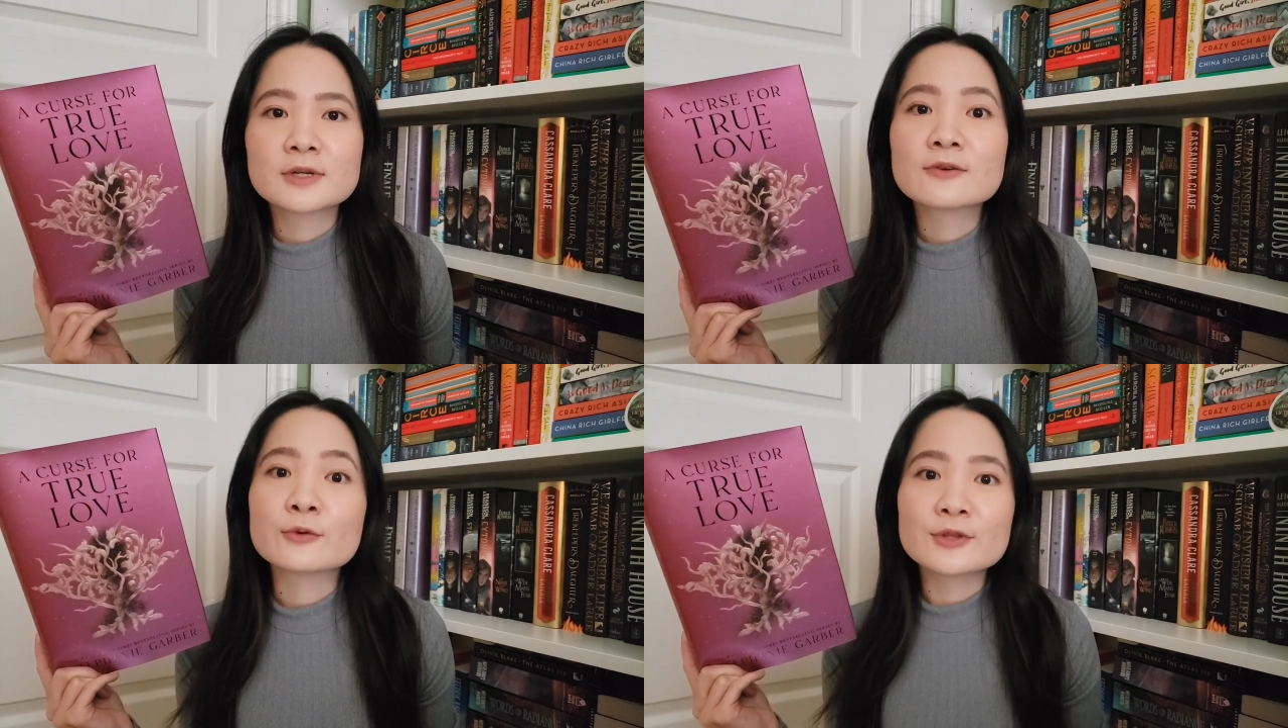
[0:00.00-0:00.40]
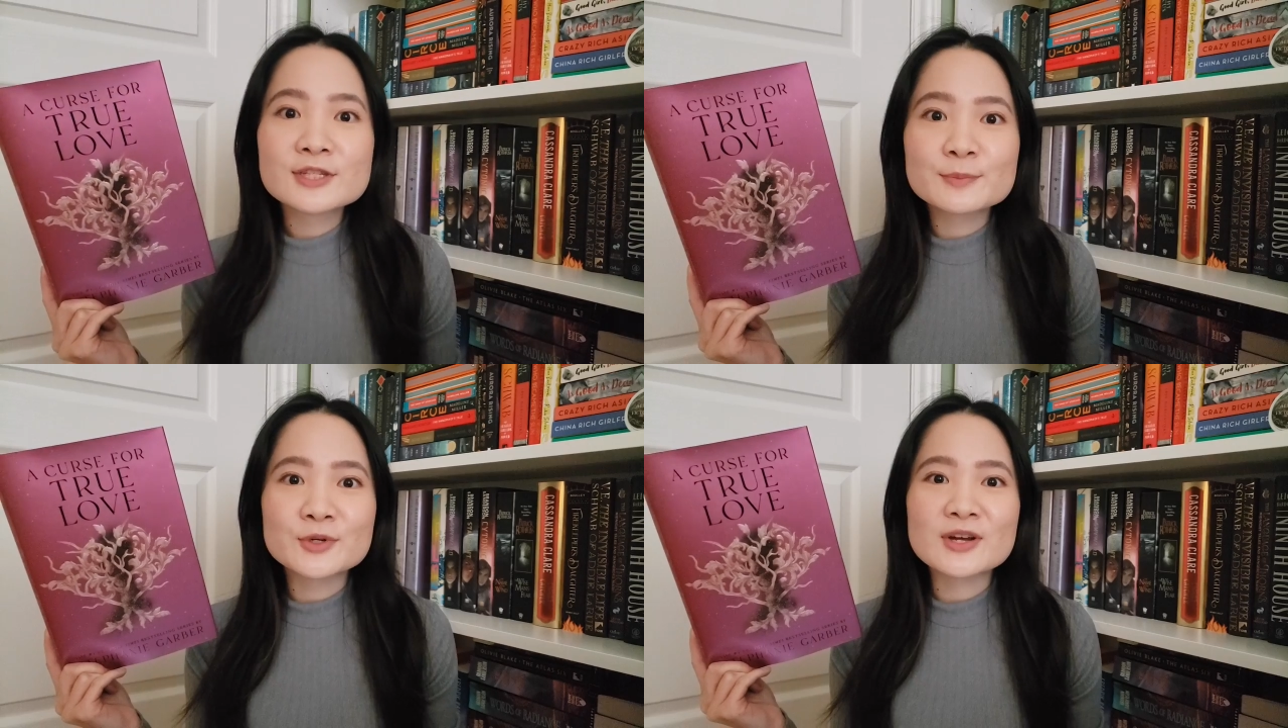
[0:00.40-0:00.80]
For this
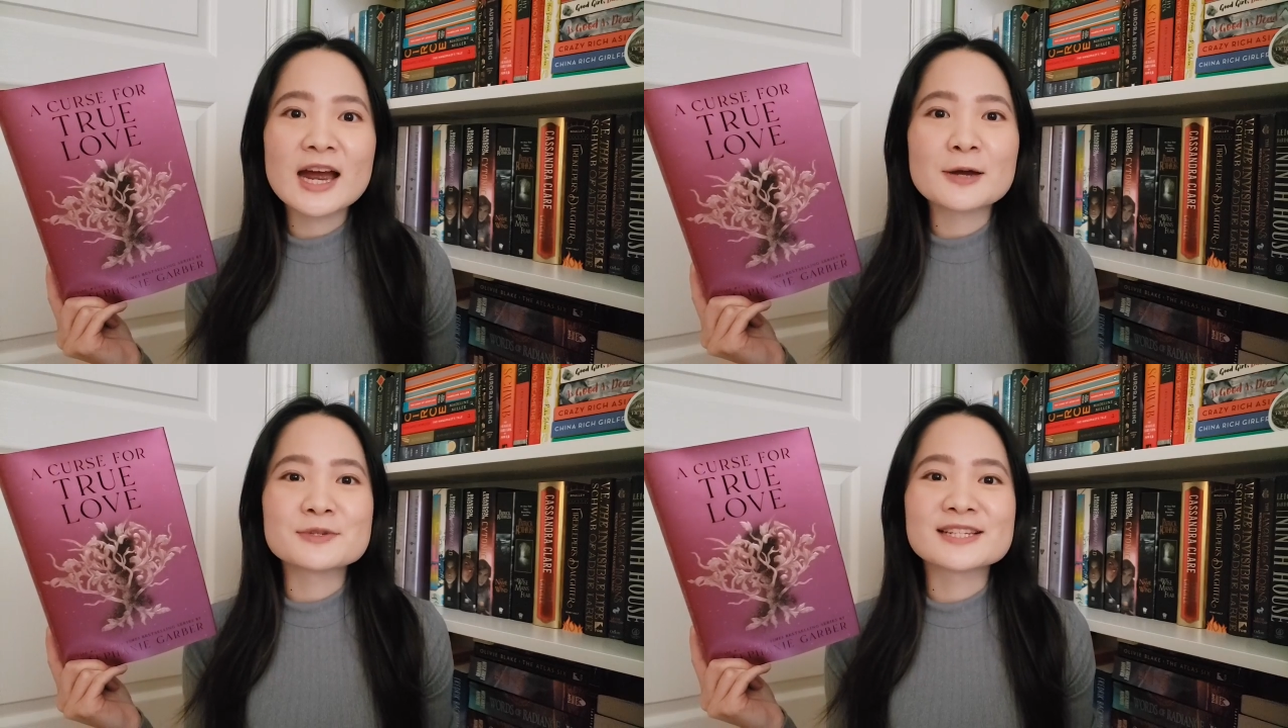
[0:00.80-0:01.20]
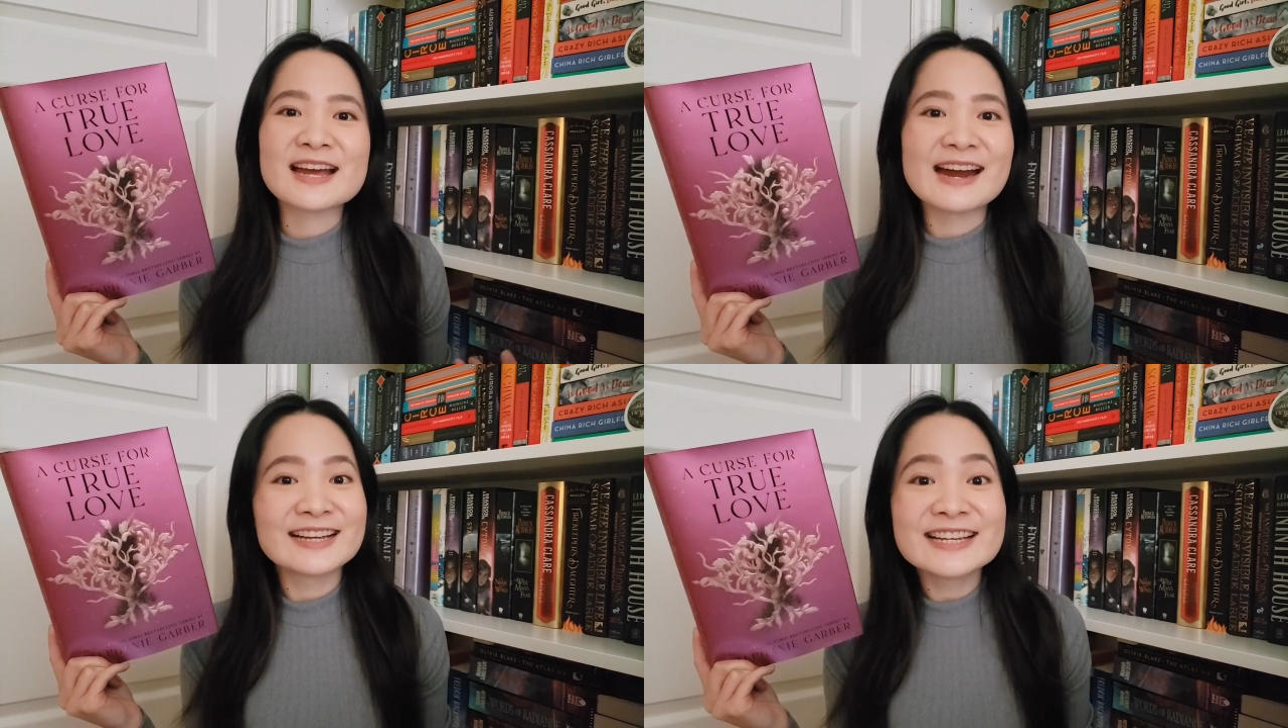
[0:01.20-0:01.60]
book, I was
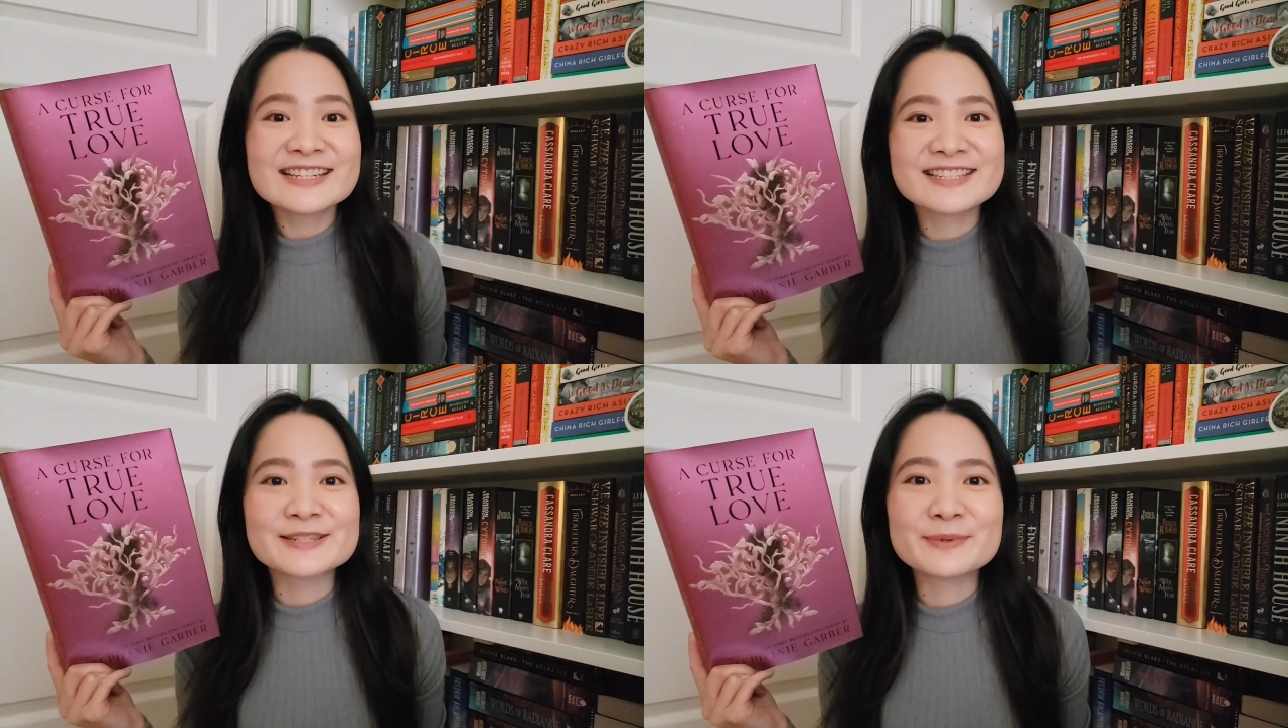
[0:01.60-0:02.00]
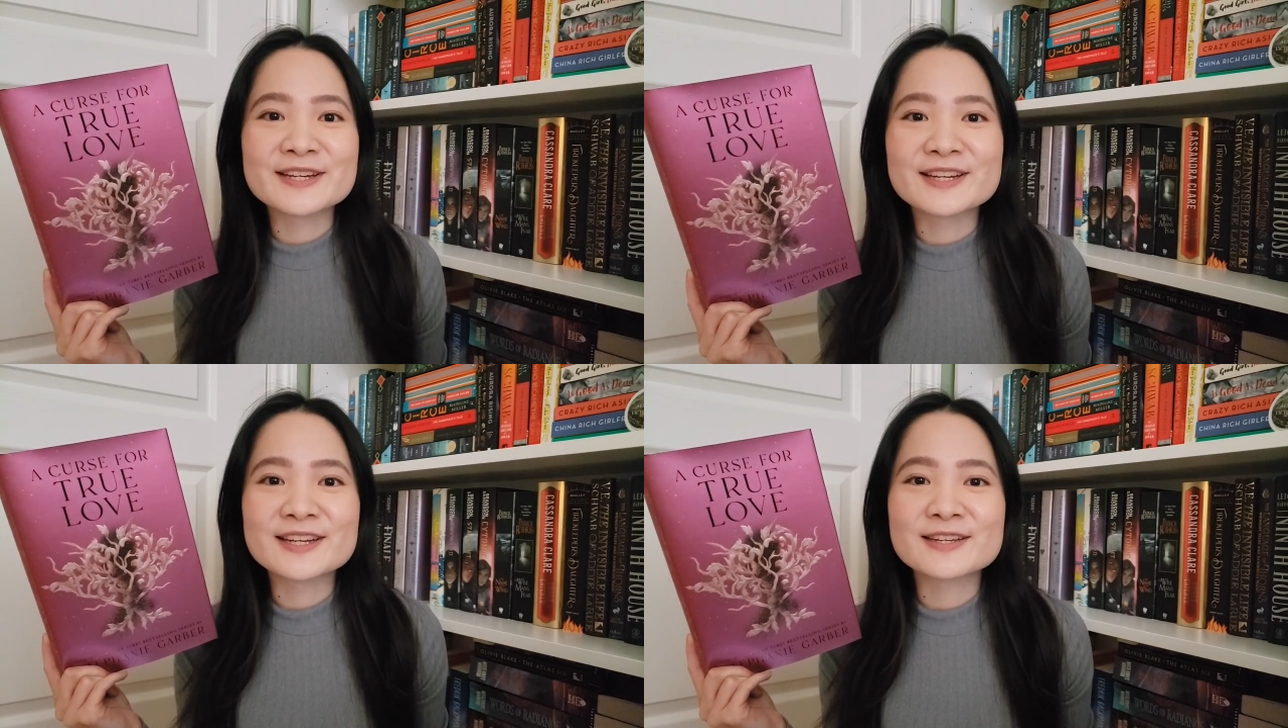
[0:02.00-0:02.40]
highly
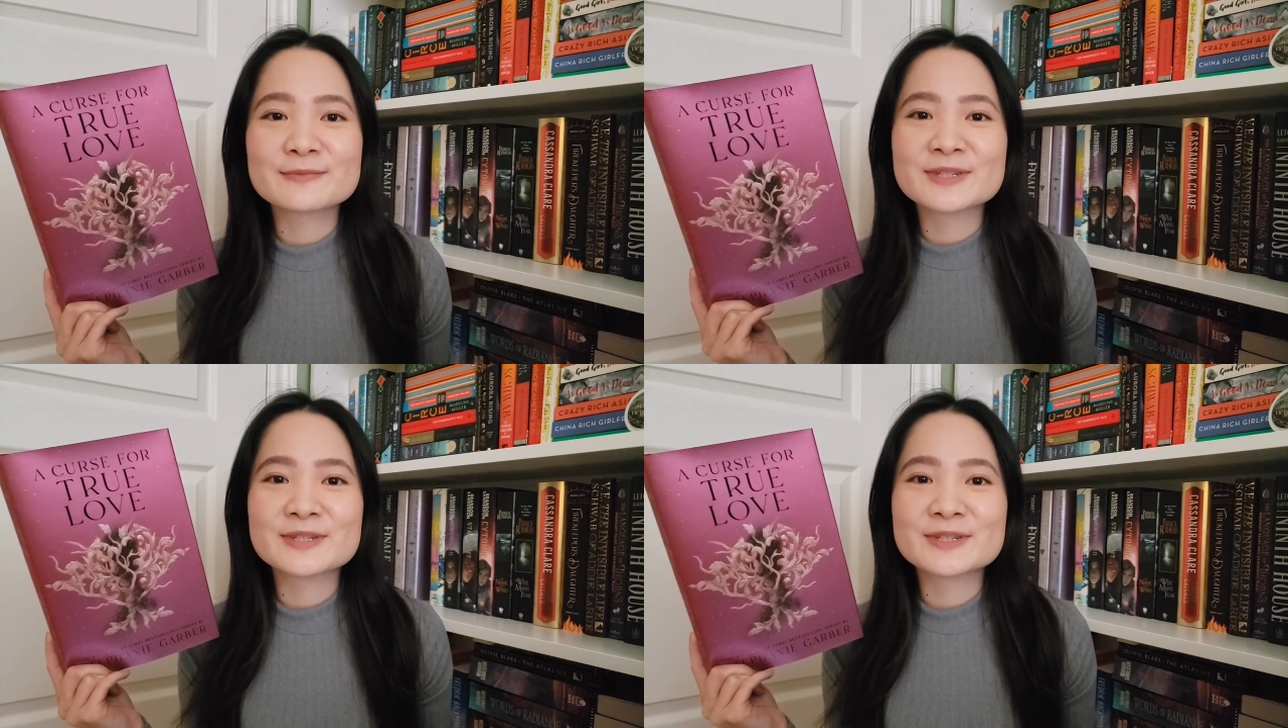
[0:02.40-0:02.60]
anticipating it,